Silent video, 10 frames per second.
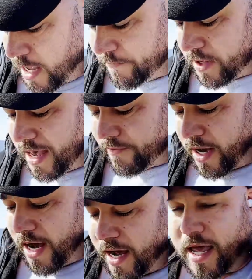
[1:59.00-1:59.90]
if you have a
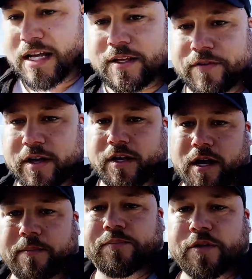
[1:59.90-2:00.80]
high active
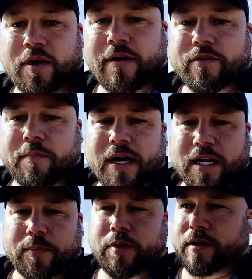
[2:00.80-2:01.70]
income, you have the
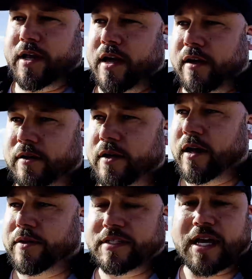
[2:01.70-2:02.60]
money to put down on these